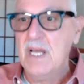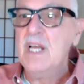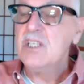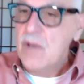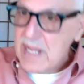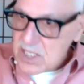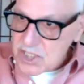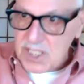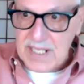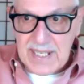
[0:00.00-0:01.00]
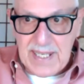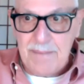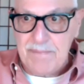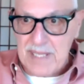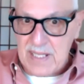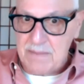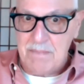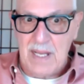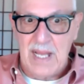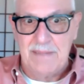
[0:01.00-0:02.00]
So I ask you to keep that in
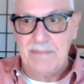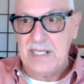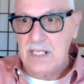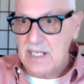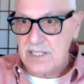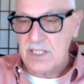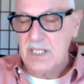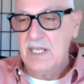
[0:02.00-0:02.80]
mind, because